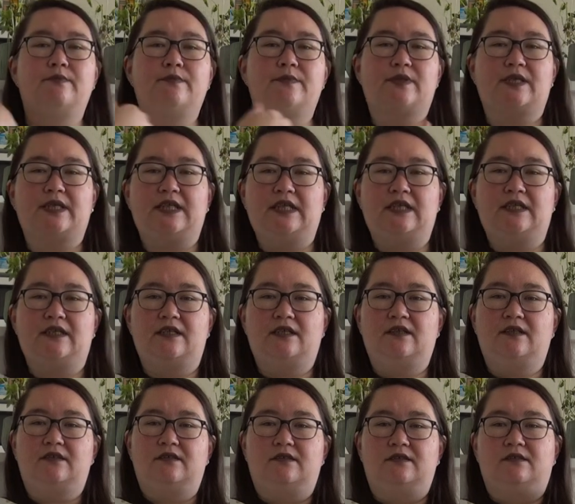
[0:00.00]
the
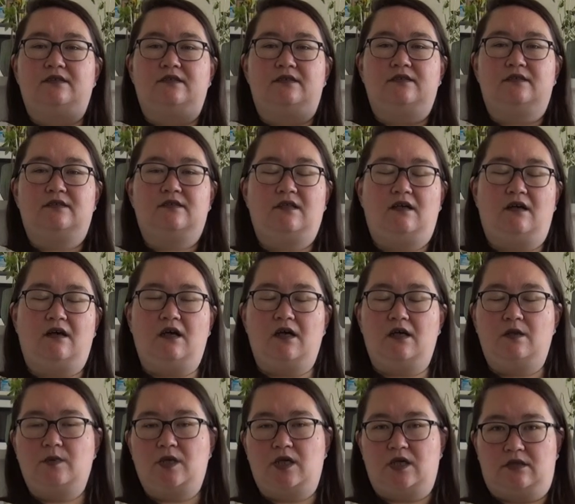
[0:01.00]

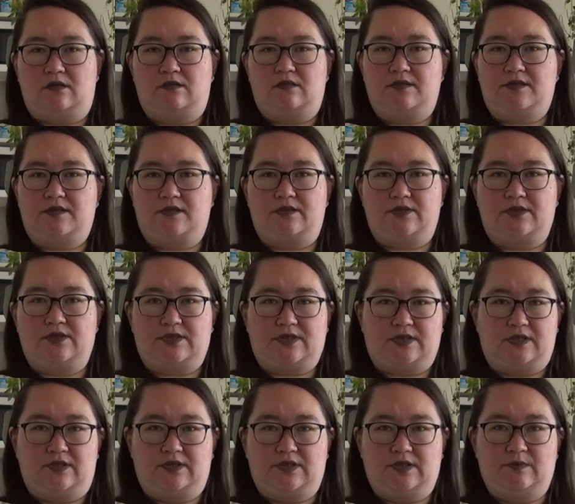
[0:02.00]
armholes are
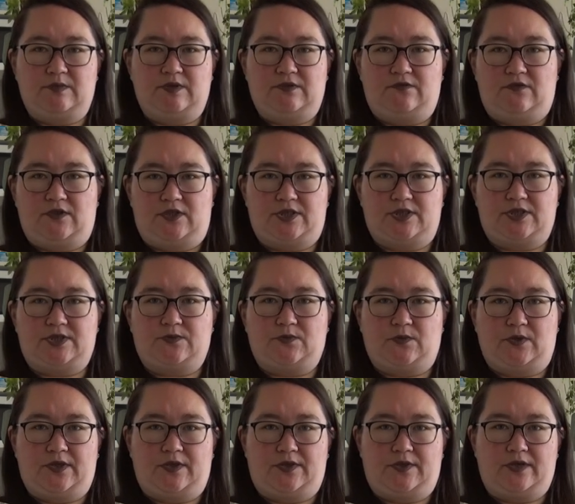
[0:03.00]
just going to be finished
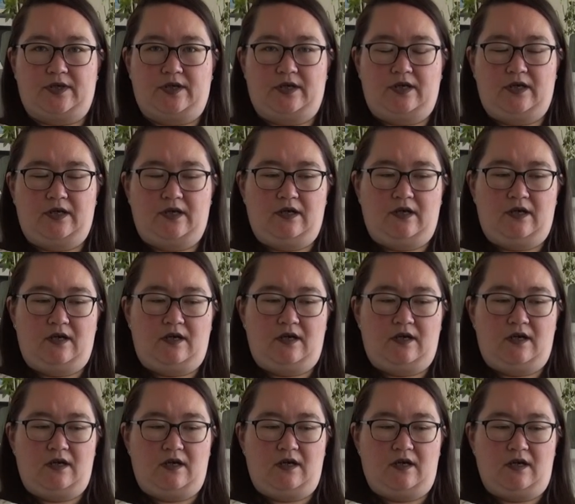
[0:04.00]
with
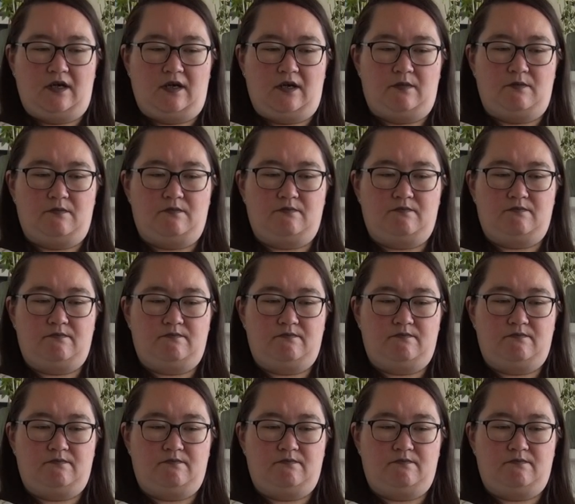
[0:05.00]
um,